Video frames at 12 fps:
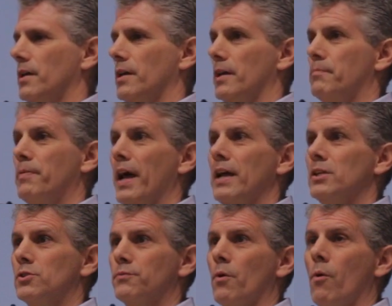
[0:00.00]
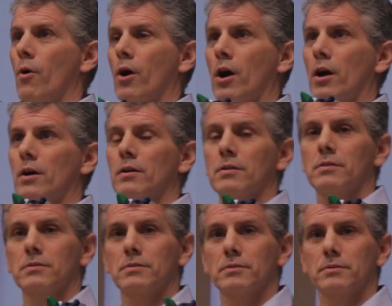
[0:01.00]
It pays for
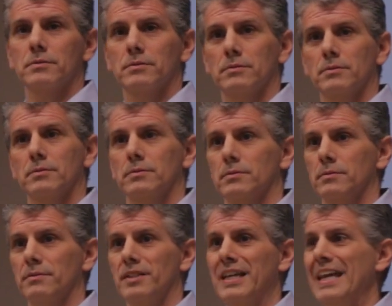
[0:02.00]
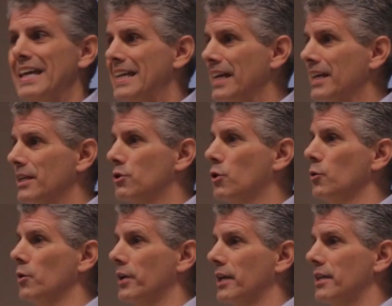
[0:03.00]
the heating and
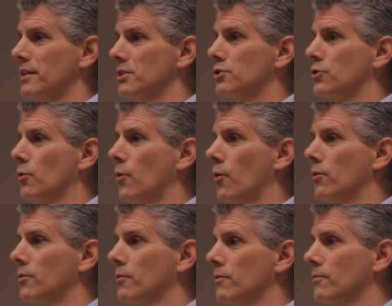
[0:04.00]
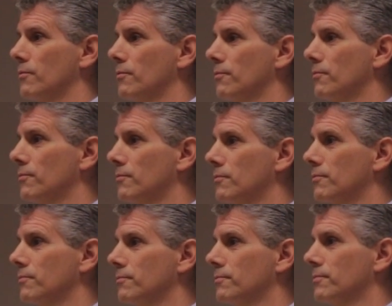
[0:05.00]
cooling in this school. It
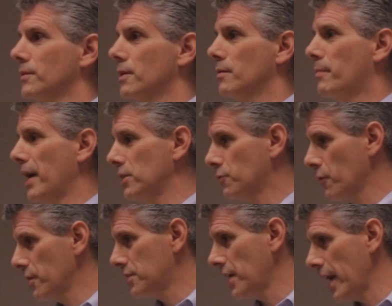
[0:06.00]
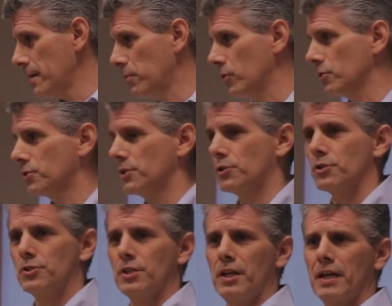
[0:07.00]
pays for the tables that you're
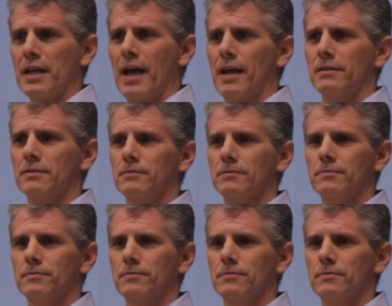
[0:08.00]
sitting at.